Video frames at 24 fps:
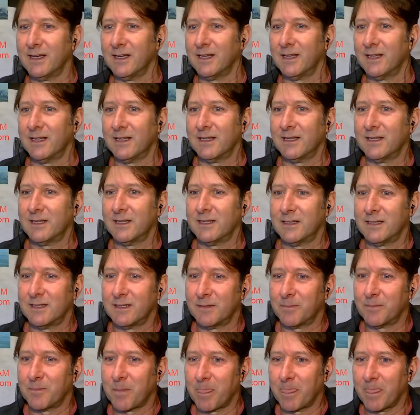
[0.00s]
One thing that it
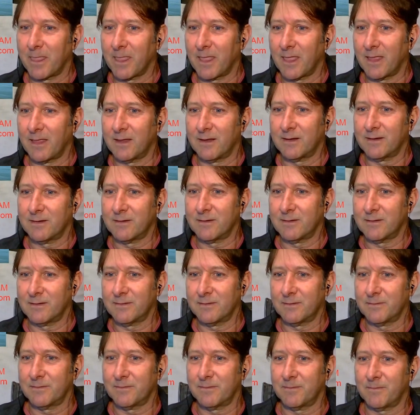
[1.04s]
does
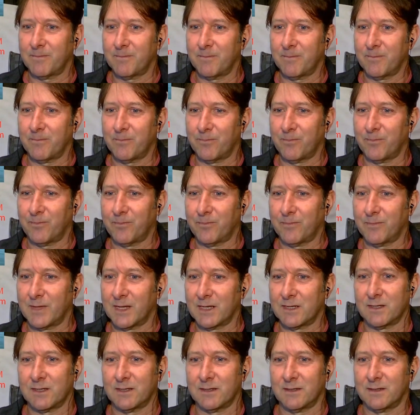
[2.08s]
is it actually keeps me
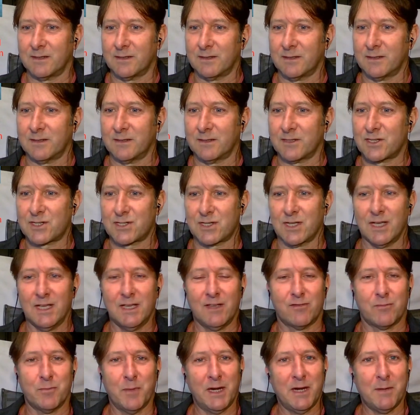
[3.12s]
centered.
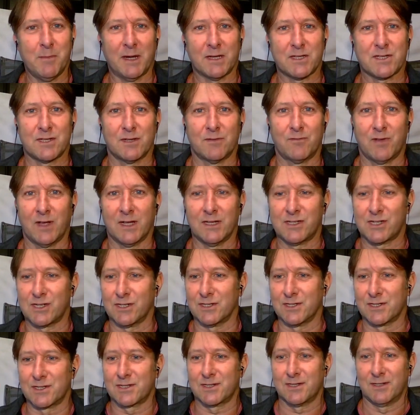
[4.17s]
Steve, Minibus
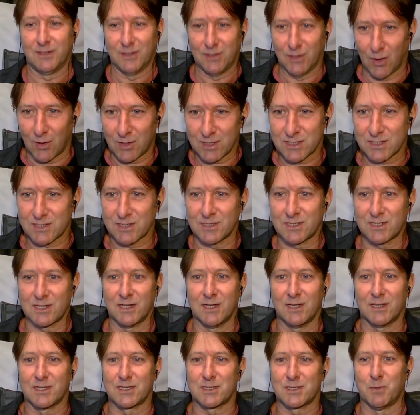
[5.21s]
Adventures, nice to
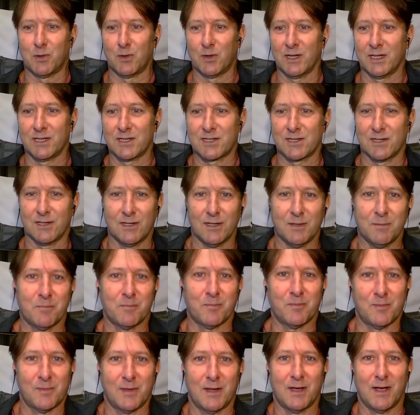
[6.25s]
see you this morning, sir,
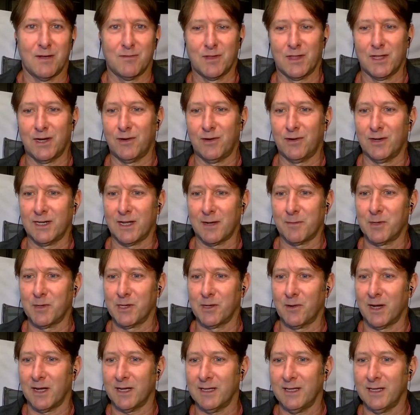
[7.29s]
over there in
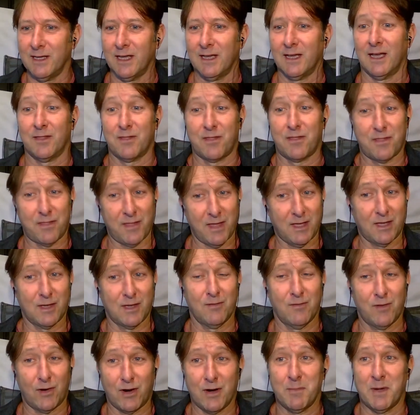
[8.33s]
WA, and thank
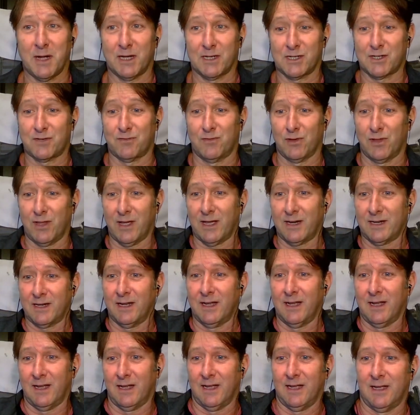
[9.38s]
you very much for that
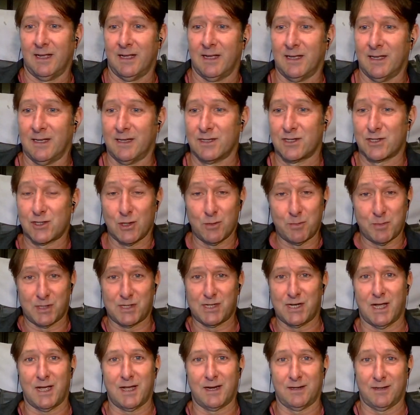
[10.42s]
super
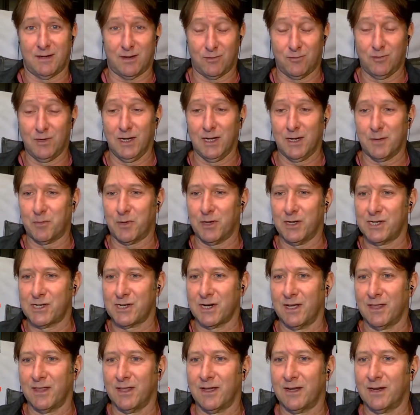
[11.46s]
chat. I really
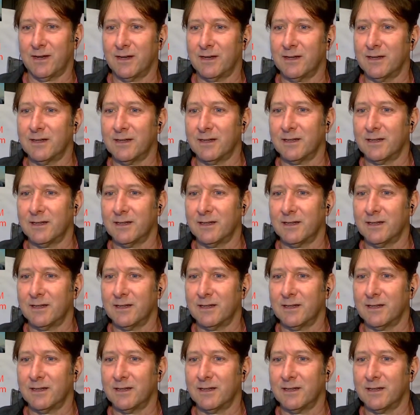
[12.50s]
appreciate that.